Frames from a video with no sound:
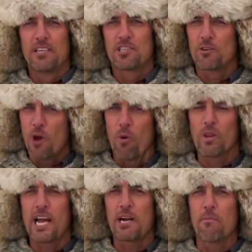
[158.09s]
So
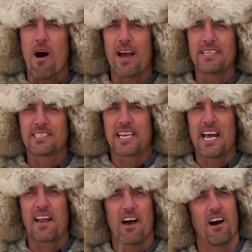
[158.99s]
don't let your
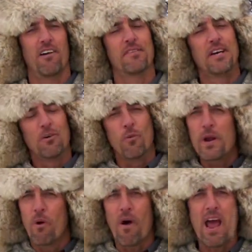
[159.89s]
mindset of,
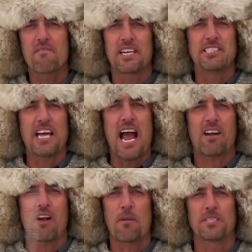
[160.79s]
we don't have any
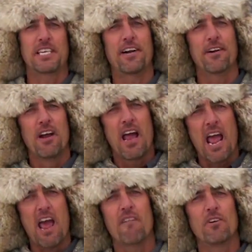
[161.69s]
jackrabbits here,
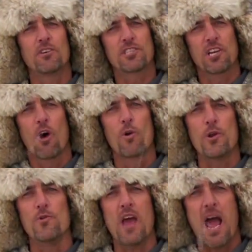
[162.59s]
ever slow
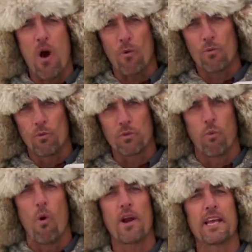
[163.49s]
you down with
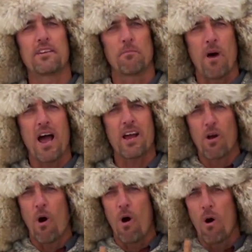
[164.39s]
wanting to buy a
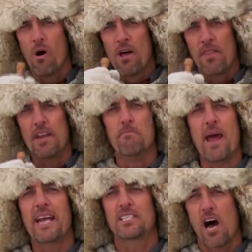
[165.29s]
call that
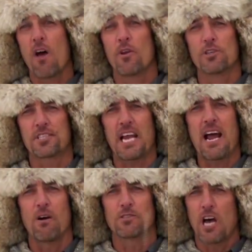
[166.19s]
makes other
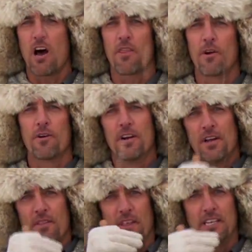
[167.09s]
sounds other
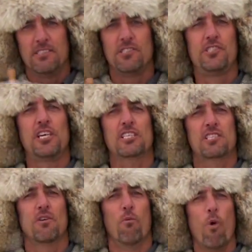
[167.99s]
than
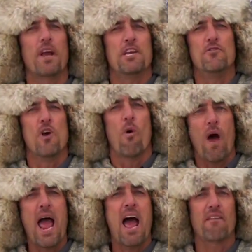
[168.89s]
just what you
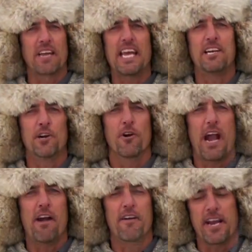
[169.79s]
don't have in your
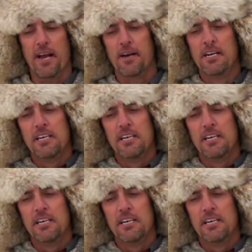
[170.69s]
area.